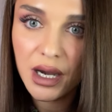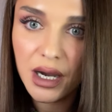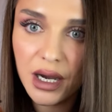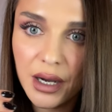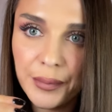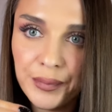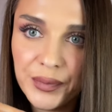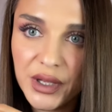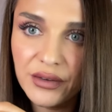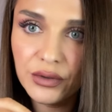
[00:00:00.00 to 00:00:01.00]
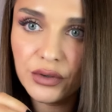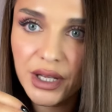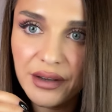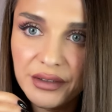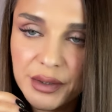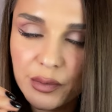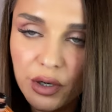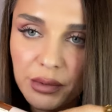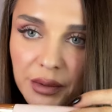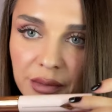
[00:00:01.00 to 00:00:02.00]
If you don't have this
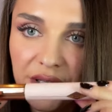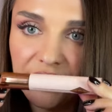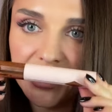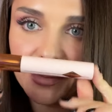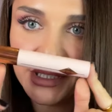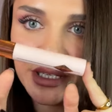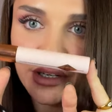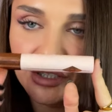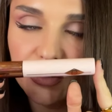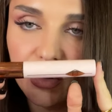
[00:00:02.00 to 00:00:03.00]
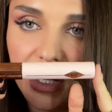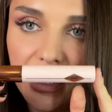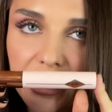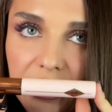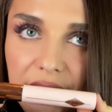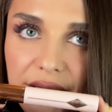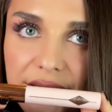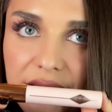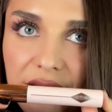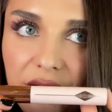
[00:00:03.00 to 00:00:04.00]
problem, give this mascara a try.
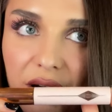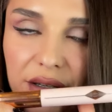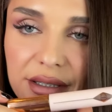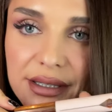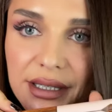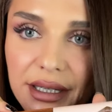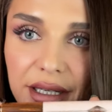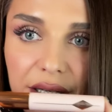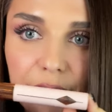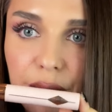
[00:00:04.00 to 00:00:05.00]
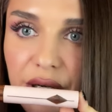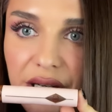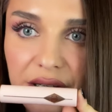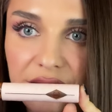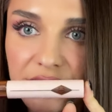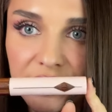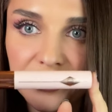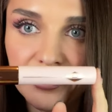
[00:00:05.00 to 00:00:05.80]
It's honestly brilliant.